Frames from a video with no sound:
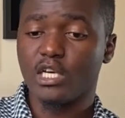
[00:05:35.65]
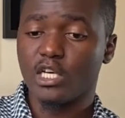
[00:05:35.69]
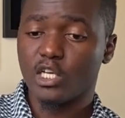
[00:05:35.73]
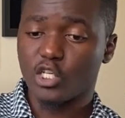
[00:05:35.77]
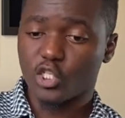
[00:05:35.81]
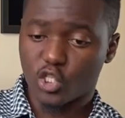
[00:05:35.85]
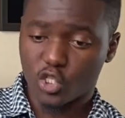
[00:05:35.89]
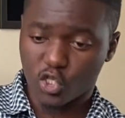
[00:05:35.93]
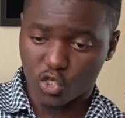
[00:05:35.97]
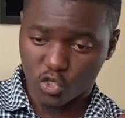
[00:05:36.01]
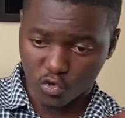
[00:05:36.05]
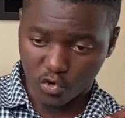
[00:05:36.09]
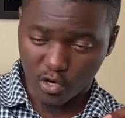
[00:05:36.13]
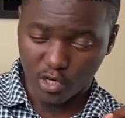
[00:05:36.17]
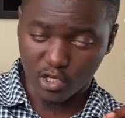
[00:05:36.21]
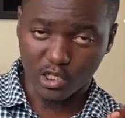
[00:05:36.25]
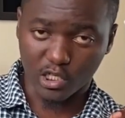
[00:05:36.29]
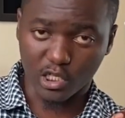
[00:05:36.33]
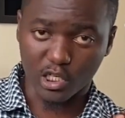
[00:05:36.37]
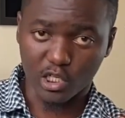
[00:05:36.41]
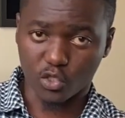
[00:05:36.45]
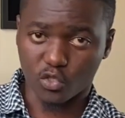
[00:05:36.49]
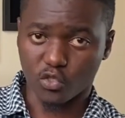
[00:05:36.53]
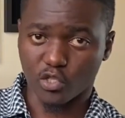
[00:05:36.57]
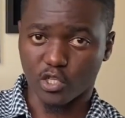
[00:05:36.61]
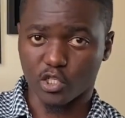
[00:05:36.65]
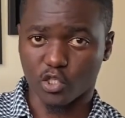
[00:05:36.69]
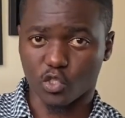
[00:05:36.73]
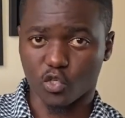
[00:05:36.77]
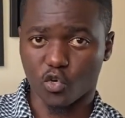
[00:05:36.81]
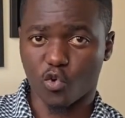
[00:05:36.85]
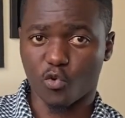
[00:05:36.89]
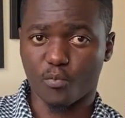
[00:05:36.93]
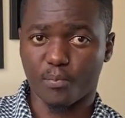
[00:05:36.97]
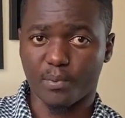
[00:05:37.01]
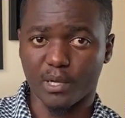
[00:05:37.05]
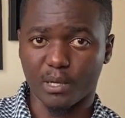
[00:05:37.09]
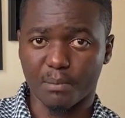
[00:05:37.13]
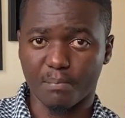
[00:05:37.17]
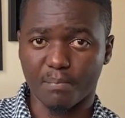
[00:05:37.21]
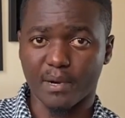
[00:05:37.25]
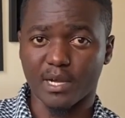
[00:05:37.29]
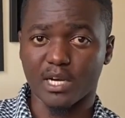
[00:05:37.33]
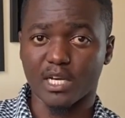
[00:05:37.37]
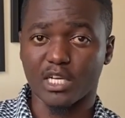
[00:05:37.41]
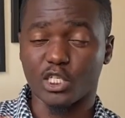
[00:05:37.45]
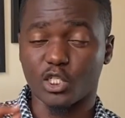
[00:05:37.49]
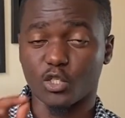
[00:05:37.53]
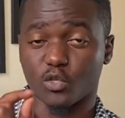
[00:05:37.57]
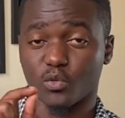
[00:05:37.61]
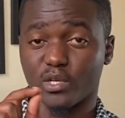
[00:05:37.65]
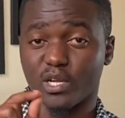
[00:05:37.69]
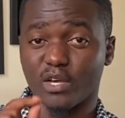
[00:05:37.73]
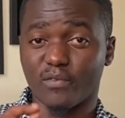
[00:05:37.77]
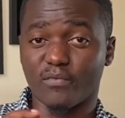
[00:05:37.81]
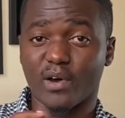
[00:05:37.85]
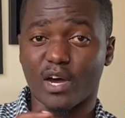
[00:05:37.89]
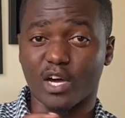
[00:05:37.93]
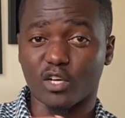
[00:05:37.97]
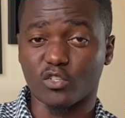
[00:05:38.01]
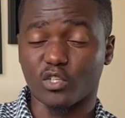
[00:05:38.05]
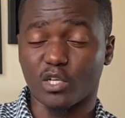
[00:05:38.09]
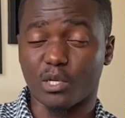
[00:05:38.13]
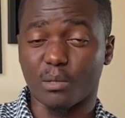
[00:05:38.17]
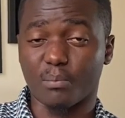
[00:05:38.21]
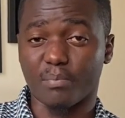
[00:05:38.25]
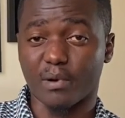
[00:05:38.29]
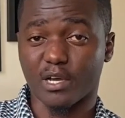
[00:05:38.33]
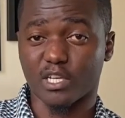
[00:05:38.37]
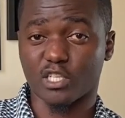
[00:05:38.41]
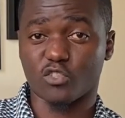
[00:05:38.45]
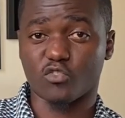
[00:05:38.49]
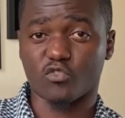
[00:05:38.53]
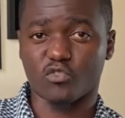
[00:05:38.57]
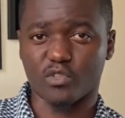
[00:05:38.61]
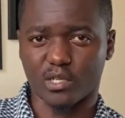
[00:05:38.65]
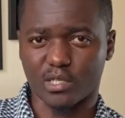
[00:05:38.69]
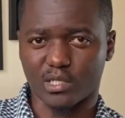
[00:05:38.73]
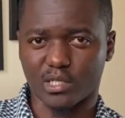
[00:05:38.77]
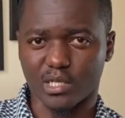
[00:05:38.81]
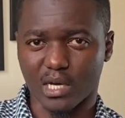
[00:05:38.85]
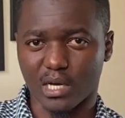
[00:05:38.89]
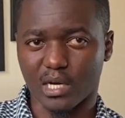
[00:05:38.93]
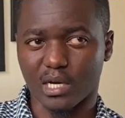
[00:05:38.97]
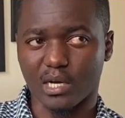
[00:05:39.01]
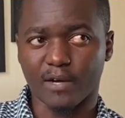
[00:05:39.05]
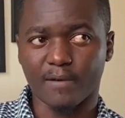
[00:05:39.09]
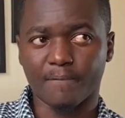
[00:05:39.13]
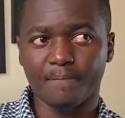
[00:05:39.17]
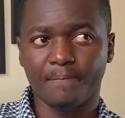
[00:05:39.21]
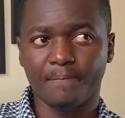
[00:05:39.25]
straight into the soak pit, but it should never actually pass through the tank.